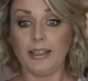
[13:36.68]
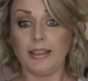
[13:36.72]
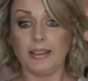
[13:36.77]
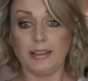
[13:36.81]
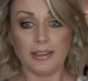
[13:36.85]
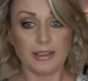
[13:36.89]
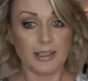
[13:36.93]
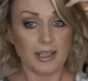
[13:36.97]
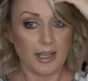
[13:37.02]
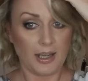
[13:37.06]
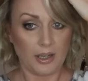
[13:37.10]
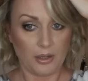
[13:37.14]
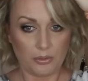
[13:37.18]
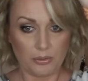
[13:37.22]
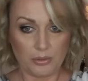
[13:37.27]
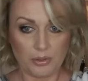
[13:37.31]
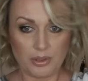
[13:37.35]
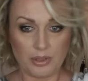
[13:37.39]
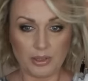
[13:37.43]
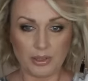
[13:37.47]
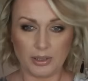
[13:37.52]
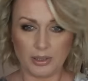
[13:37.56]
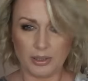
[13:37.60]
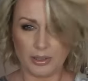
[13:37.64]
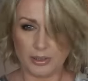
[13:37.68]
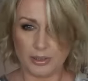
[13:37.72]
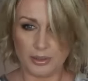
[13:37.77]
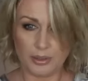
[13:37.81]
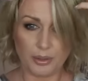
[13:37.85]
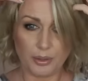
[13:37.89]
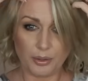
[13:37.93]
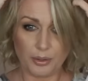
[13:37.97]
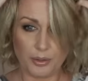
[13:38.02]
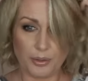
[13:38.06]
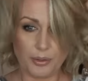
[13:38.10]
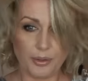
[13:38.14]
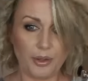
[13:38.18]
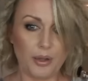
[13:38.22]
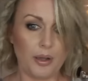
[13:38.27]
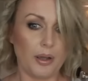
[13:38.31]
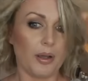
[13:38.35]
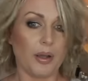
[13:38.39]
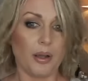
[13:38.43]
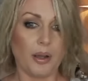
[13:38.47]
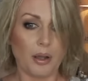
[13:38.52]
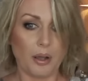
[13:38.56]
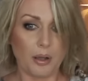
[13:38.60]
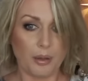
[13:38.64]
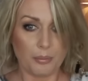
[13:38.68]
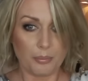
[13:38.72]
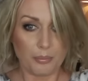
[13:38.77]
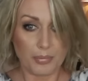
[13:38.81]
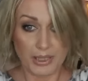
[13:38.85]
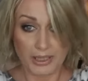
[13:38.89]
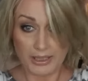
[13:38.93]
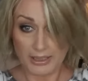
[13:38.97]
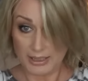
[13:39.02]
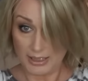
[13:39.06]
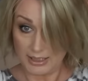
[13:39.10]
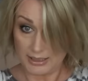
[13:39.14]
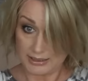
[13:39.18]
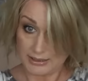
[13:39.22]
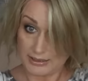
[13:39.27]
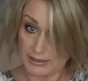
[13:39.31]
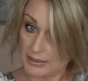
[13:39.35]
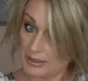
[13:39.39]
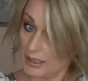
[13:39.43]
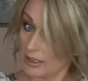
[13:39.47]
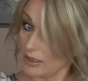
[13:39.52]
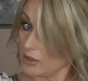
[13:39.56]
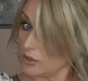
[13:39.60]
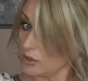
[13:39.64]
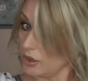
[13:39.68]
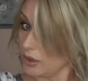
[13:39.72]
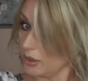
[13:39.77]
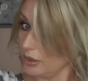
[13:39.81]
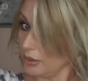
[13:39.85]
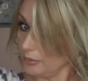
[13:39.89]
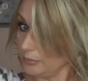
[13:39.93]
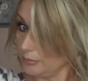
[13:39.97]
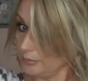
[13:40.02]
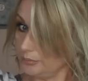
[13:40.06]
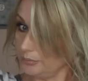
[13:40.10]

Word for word: and now my last section